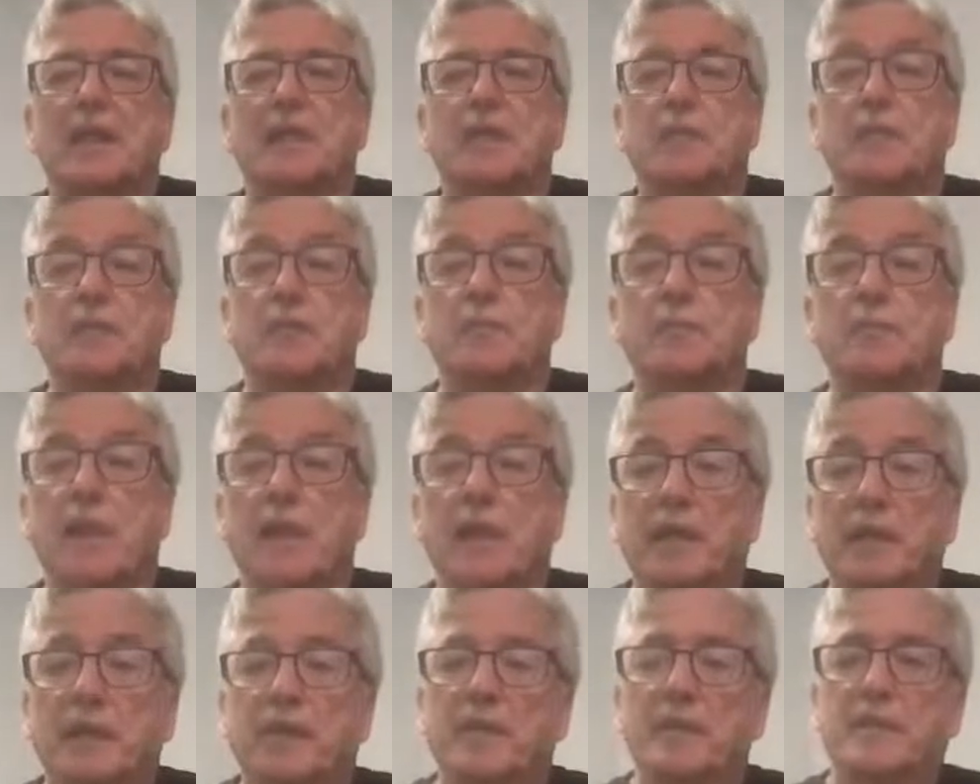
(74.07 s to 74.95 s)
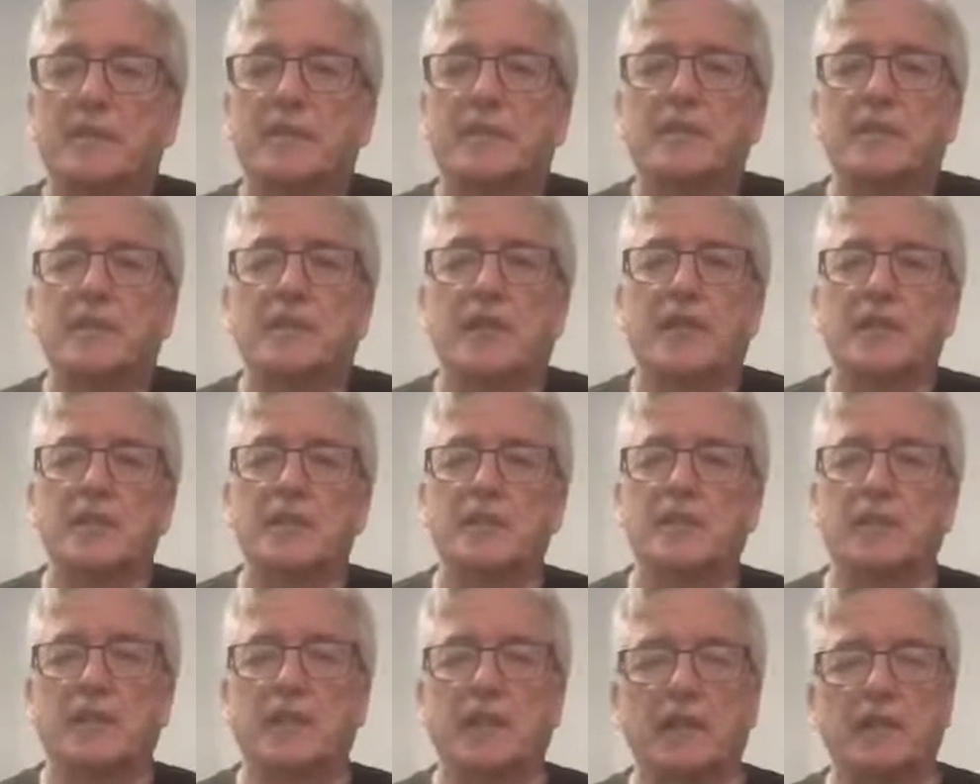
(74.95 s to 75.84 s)
Good, Mark. Thanks
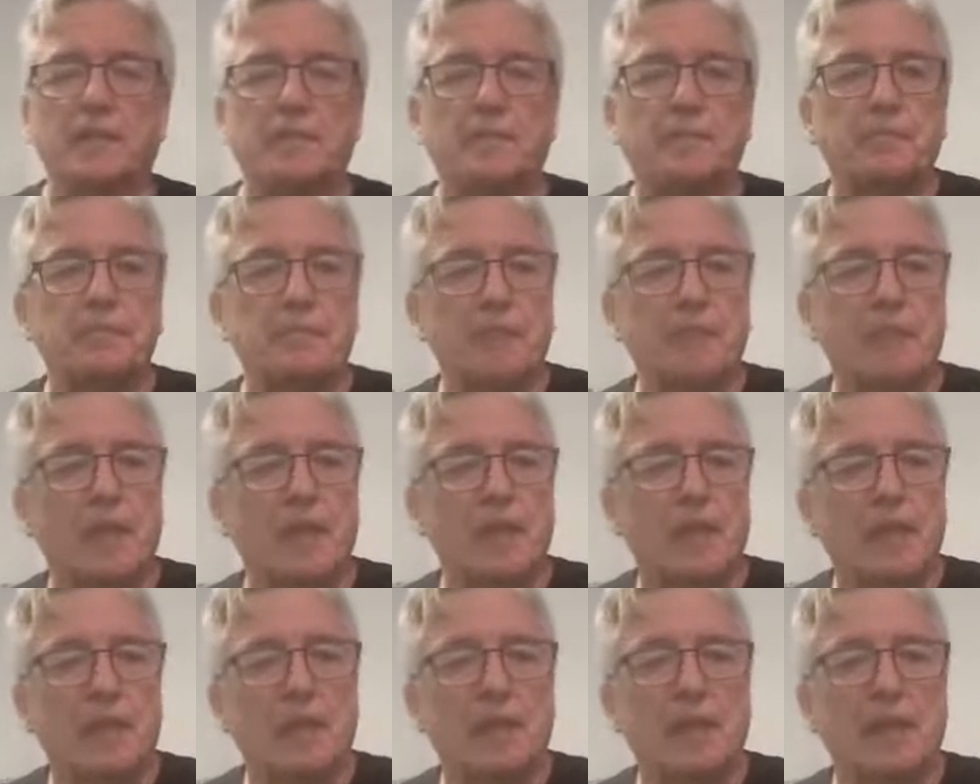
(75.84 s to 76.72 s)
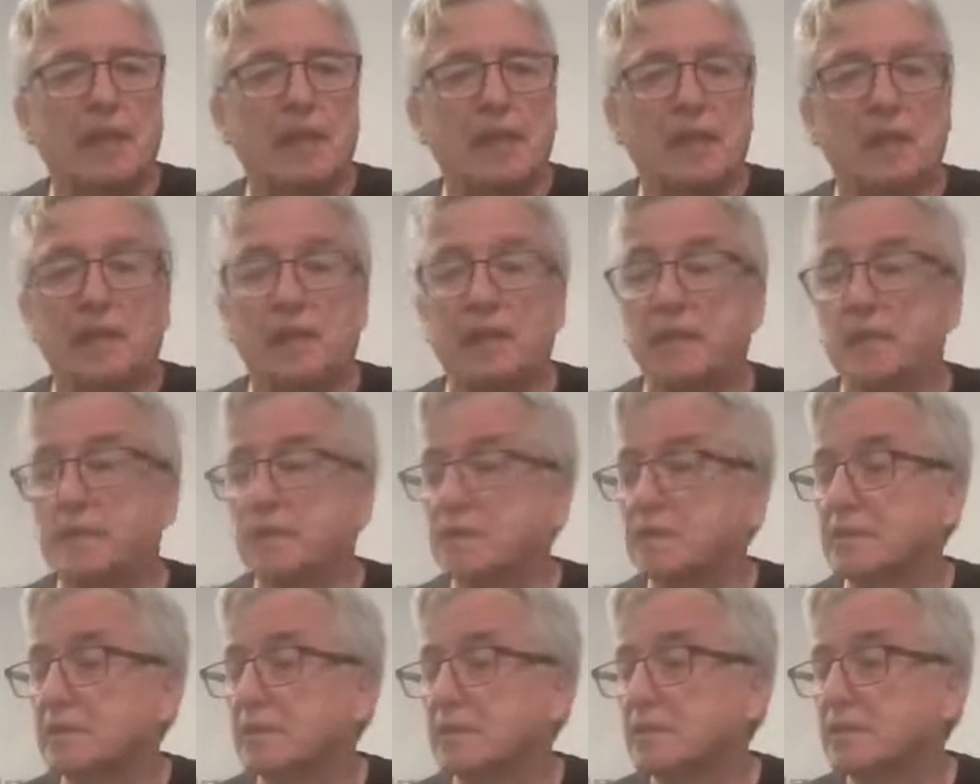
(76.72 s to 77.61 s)
for that.
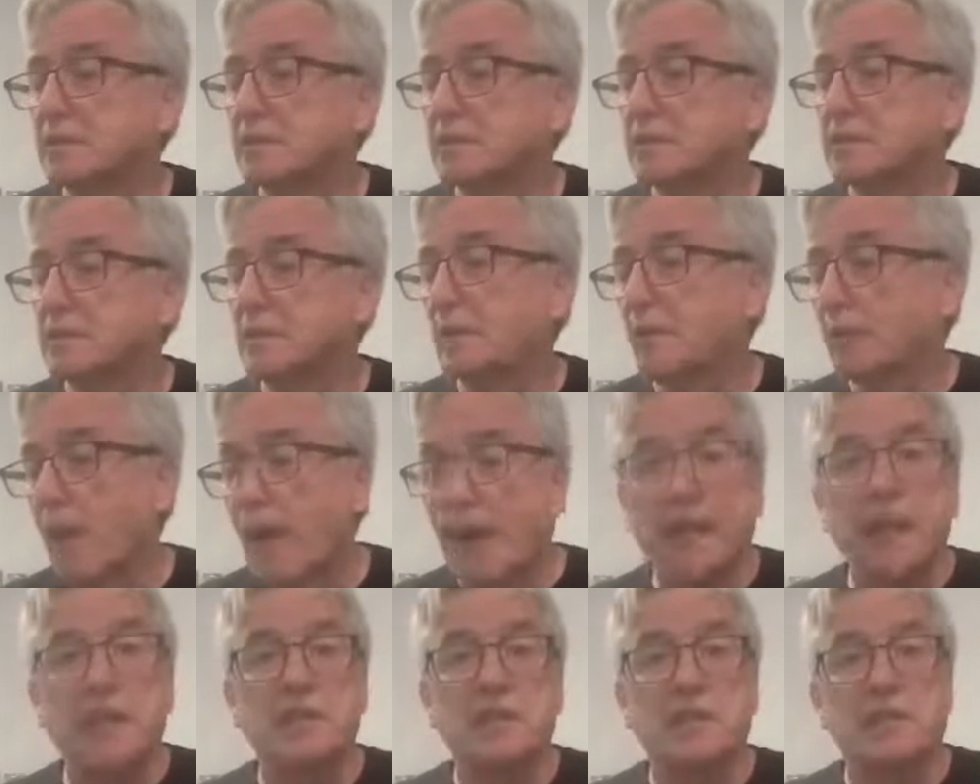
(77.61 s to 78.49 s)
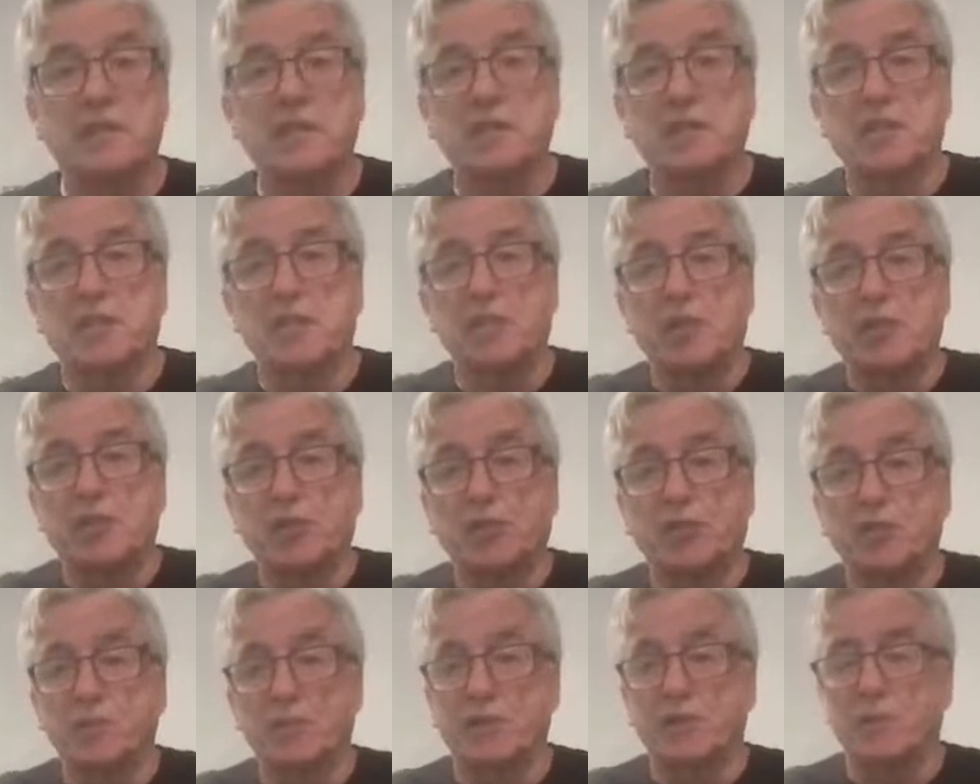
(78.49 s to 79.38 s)
I ran into some
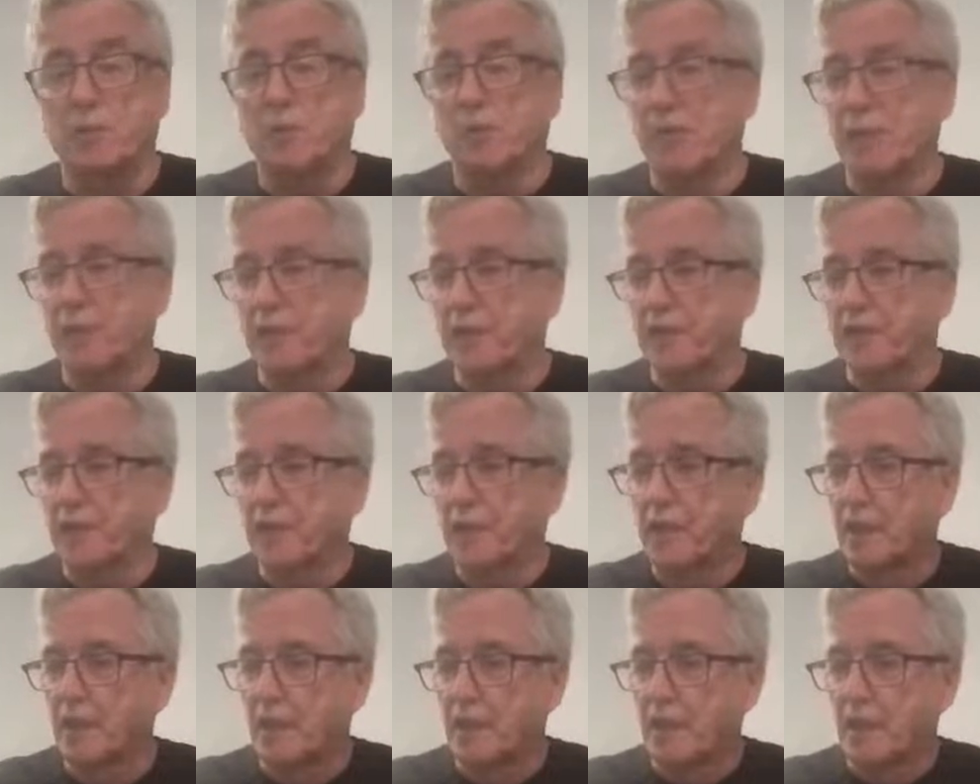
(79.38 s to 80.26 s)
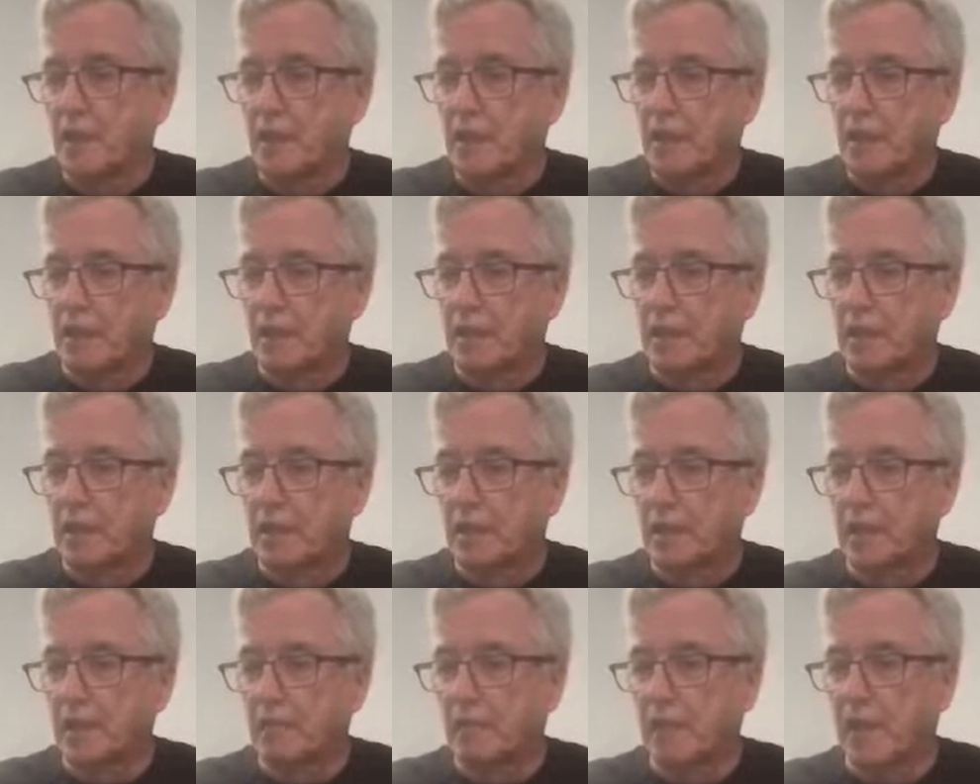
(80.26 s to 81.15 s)
issues with
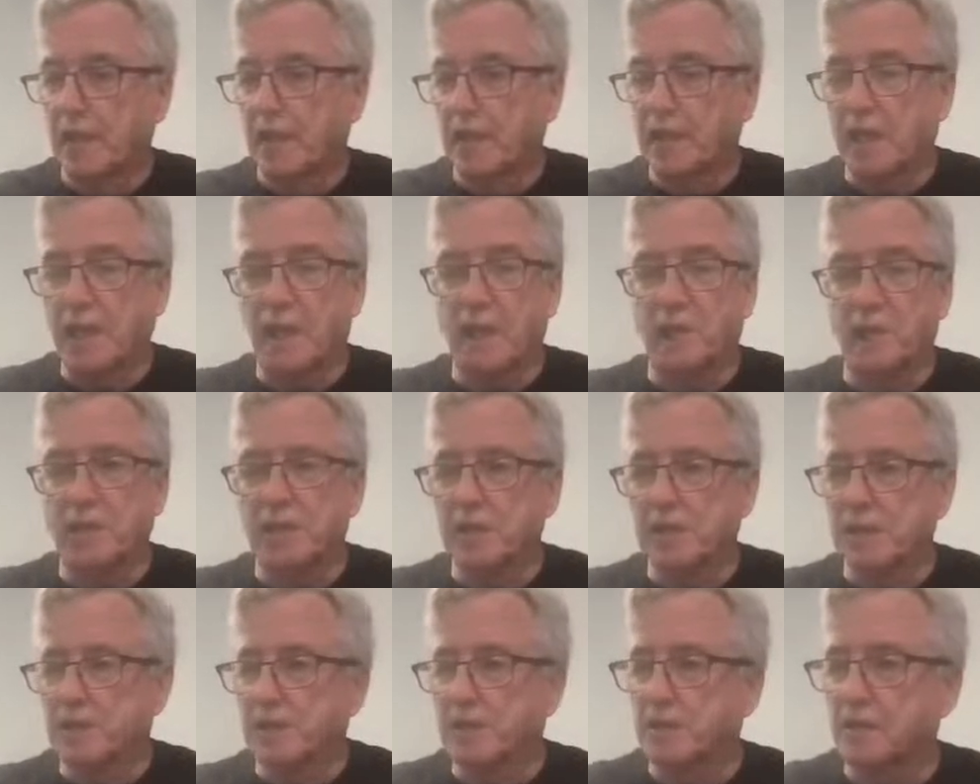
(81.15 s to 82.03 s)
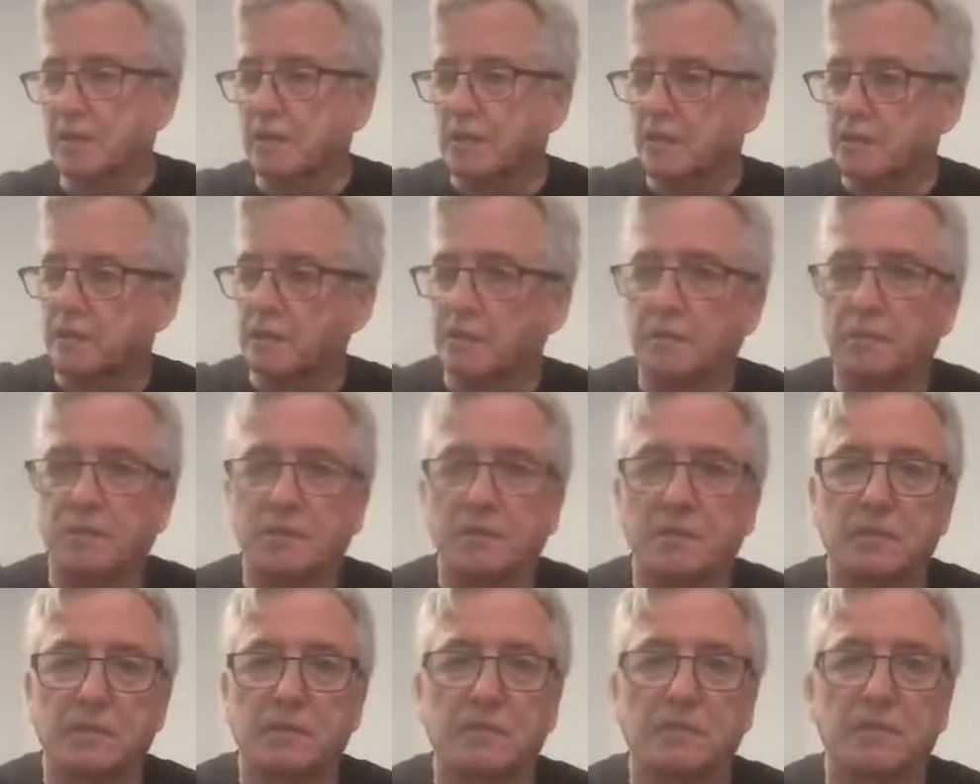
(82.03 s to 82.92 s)
my cameras
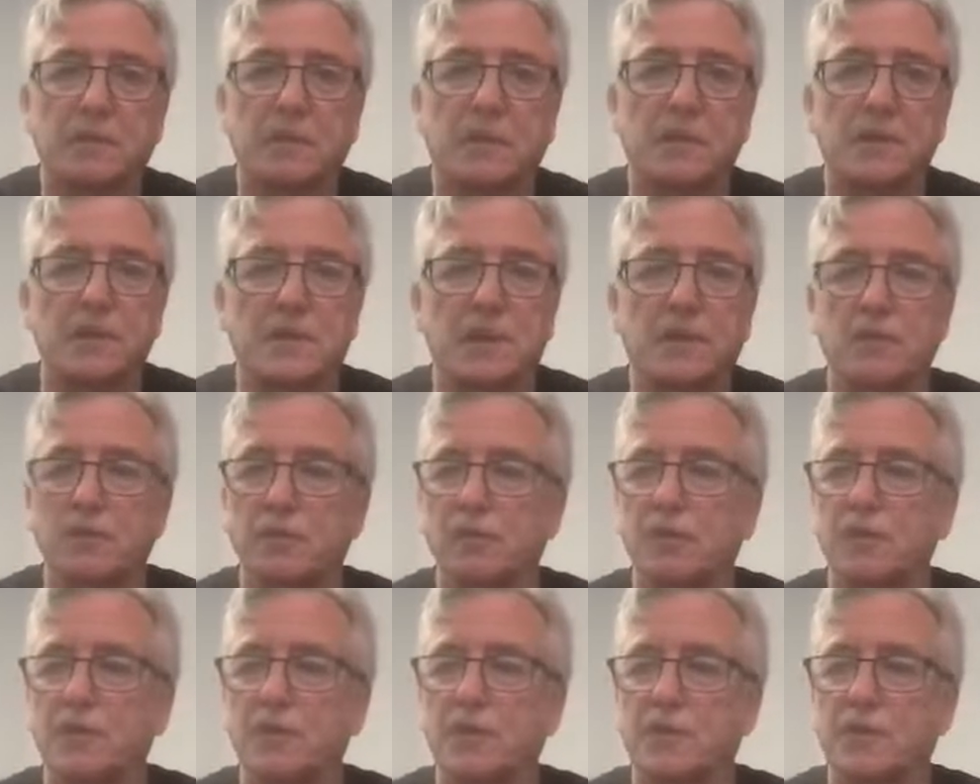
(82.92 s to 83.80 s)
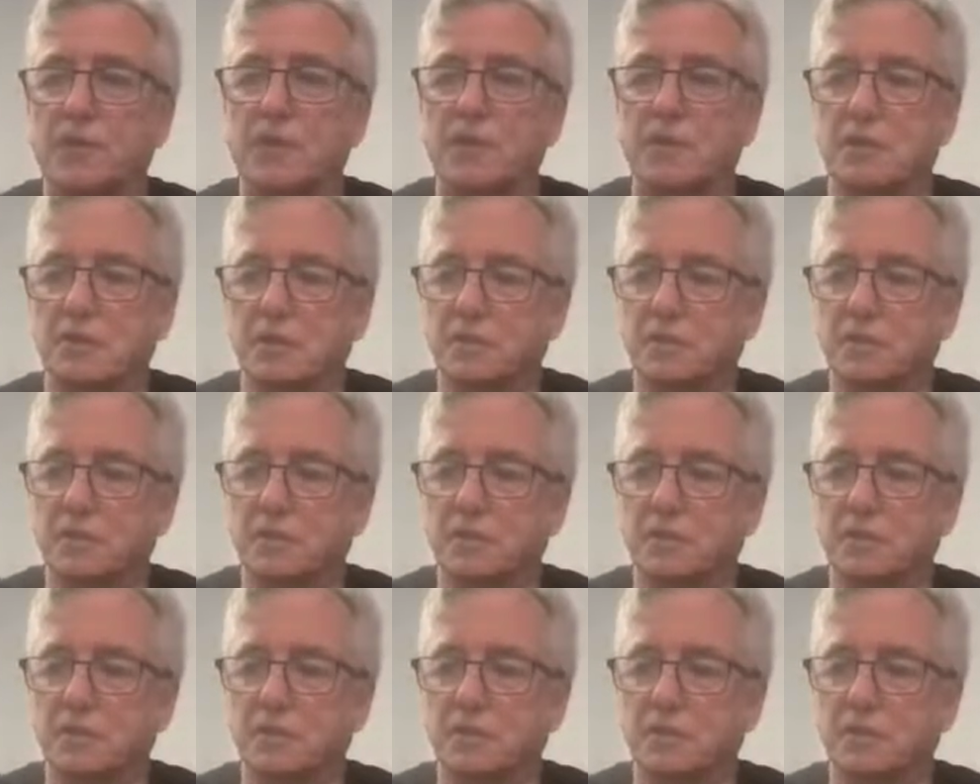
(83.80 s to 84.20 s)
because I use